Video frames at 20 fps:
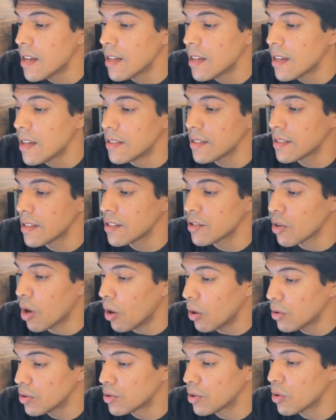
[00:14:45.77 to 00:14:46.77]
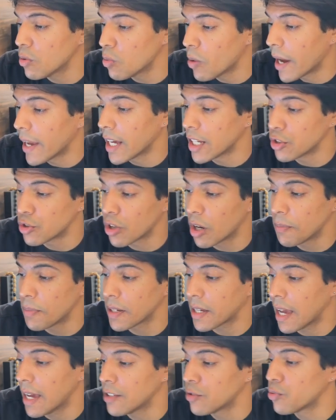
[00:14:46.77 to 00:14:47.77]
This is also why
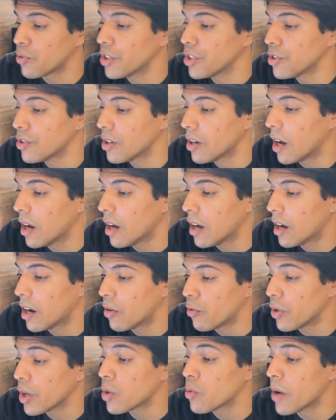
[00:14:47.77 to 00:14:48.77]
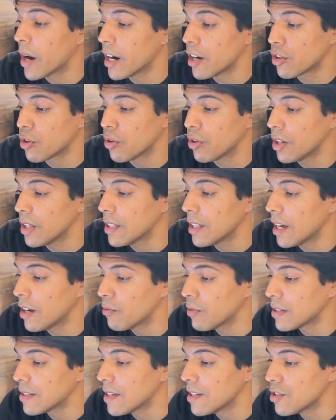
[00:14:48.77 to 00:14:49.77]
Anthropic has required 30-day
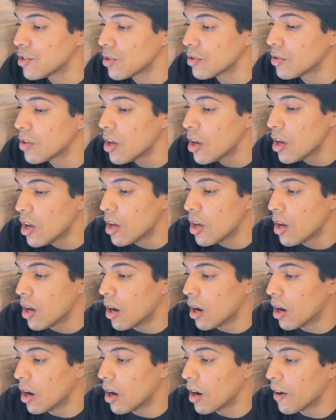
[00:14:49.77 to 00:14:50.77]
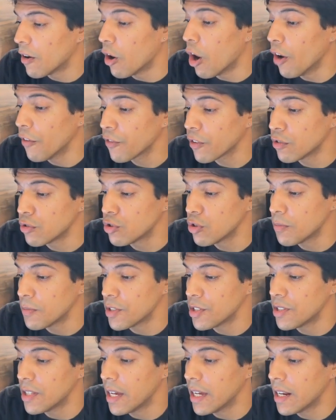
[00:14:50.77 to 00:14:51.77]
retention of
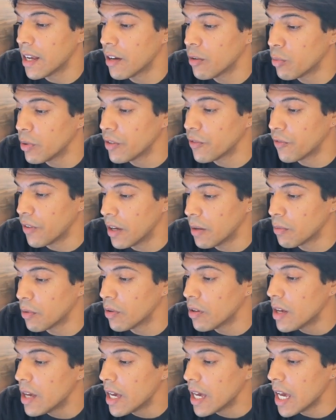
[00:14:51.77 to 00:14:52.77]
consumers' data with Fable.